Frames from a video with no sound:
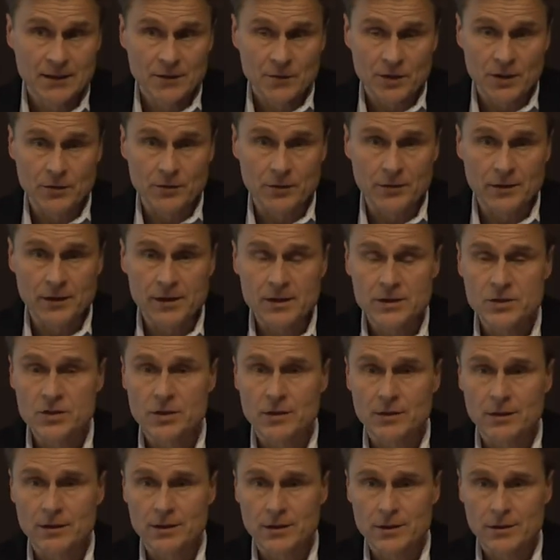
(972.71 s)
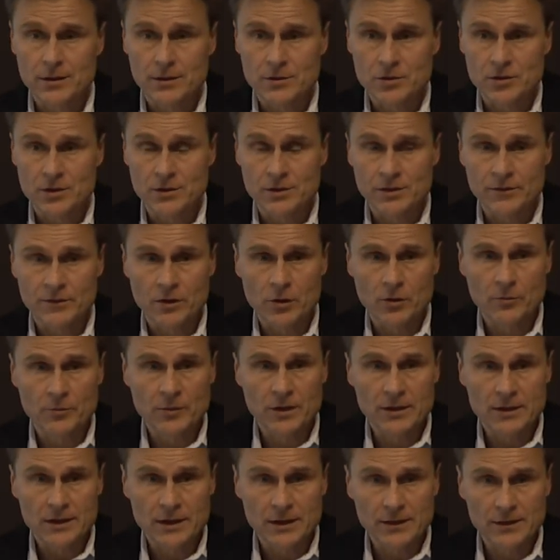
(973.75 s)
because research and
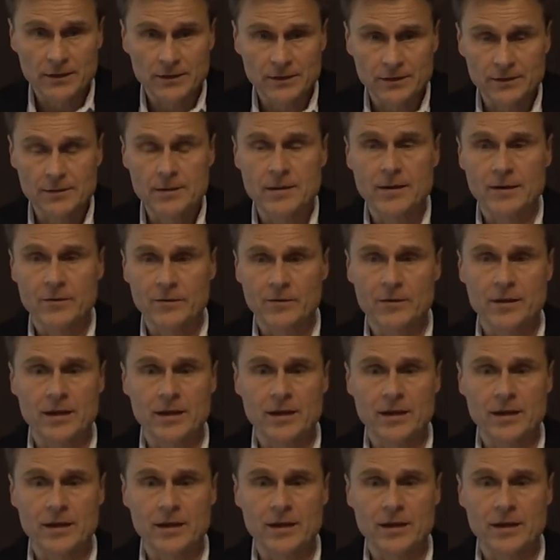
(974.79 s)
development is the,